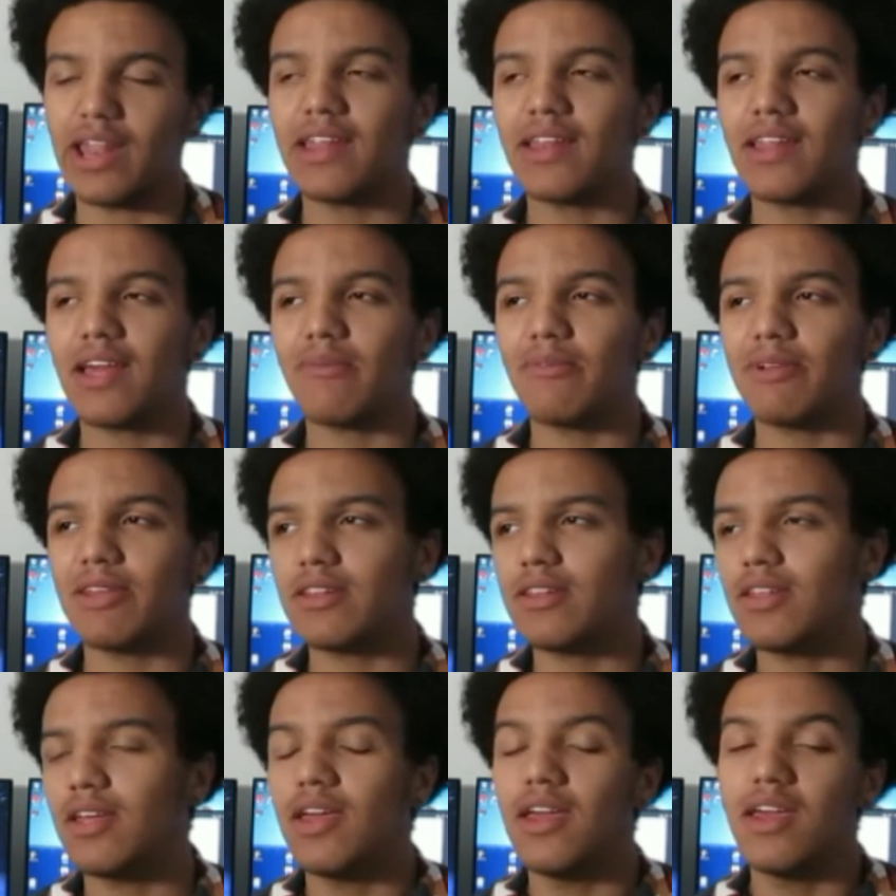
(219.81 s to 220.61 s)
And I
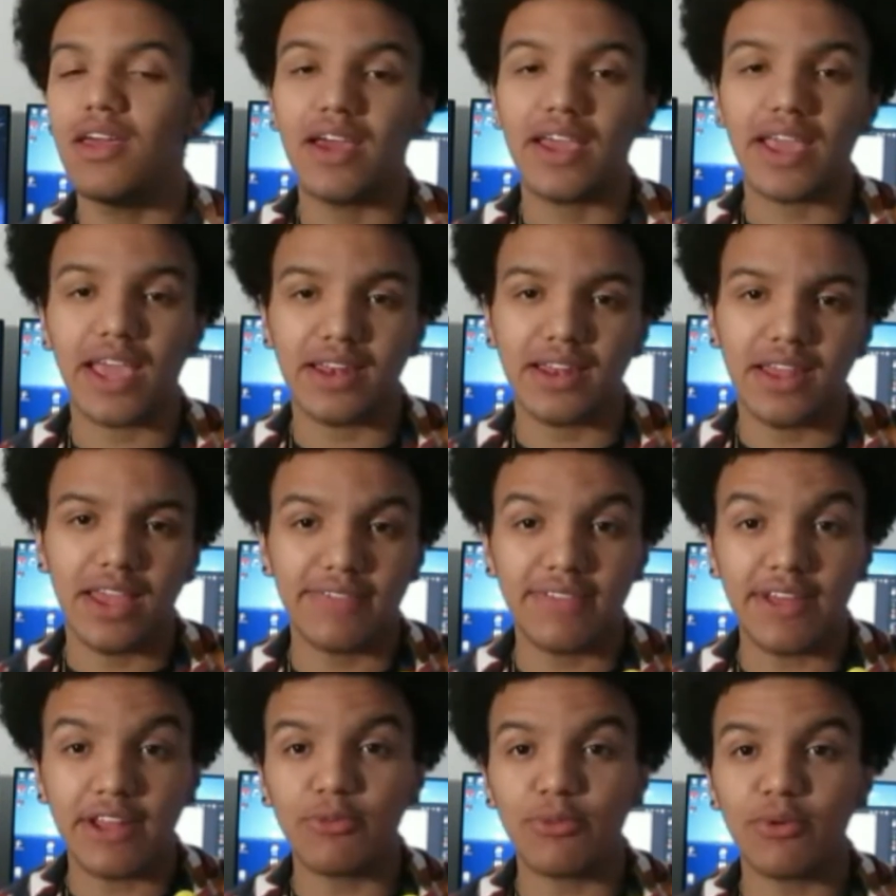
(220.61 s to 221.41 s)
mean, again, if
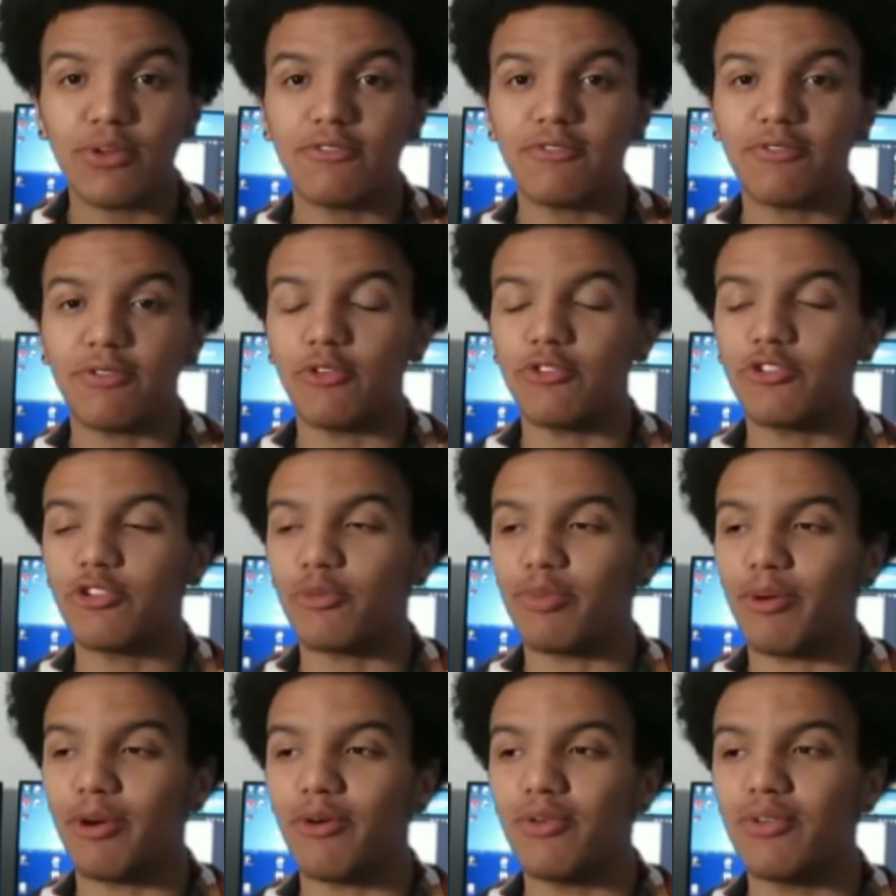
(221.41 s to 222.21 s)
that's what floats your
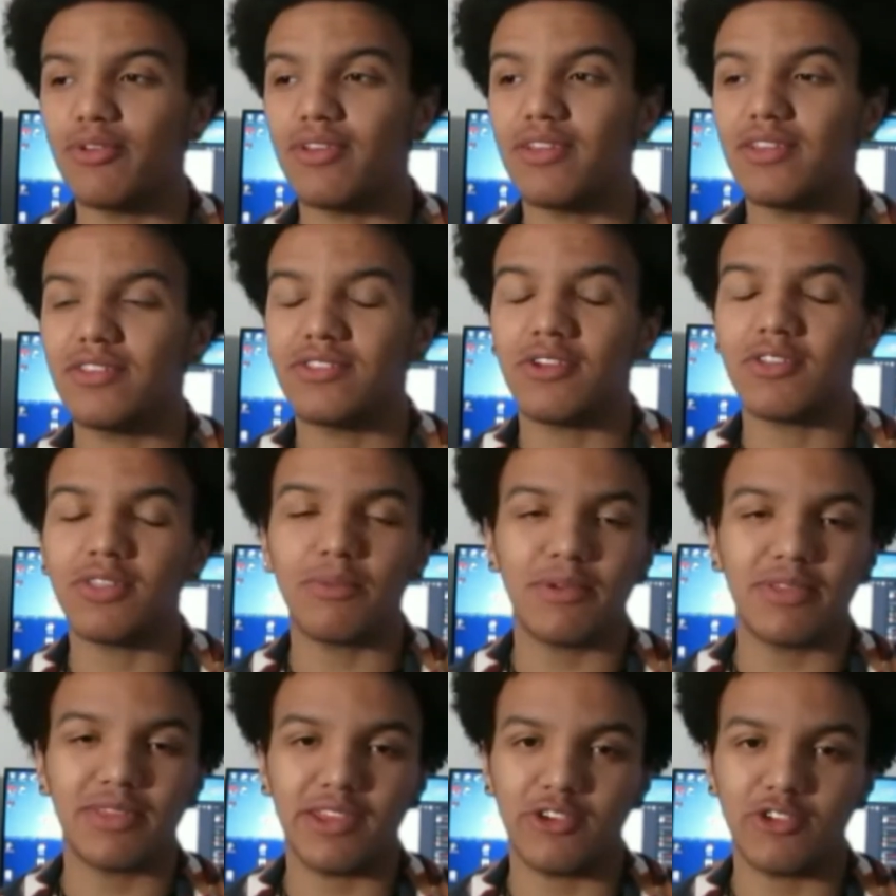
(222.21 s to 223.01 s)
boat, don't let
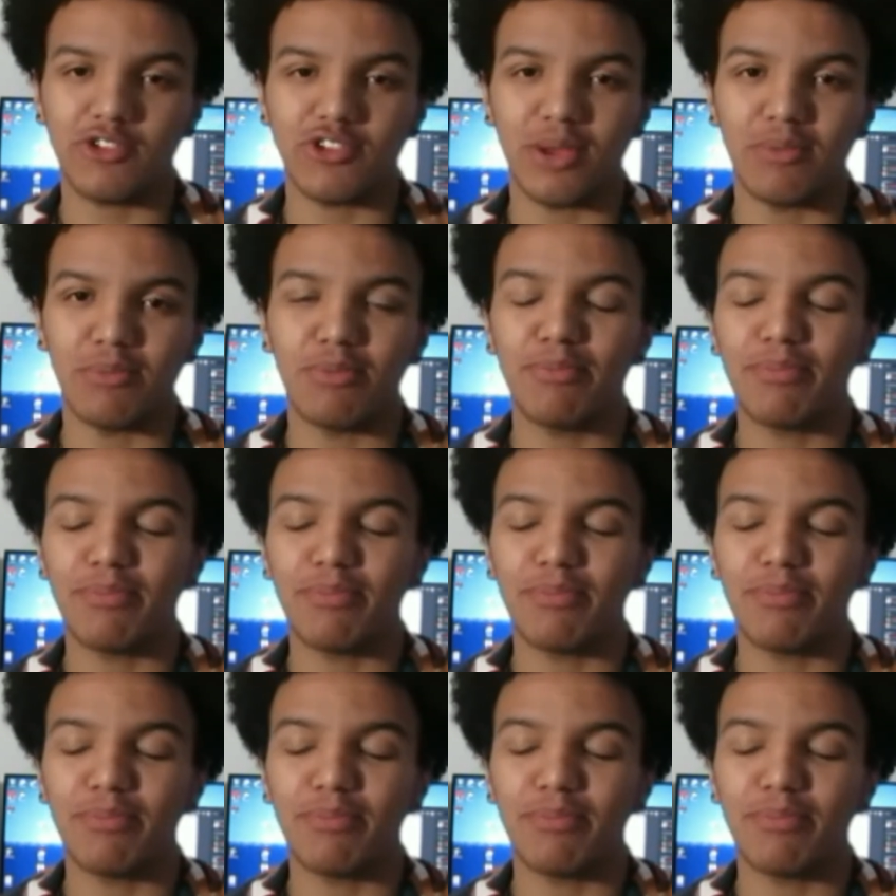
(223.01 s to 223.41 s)
me sink your ship.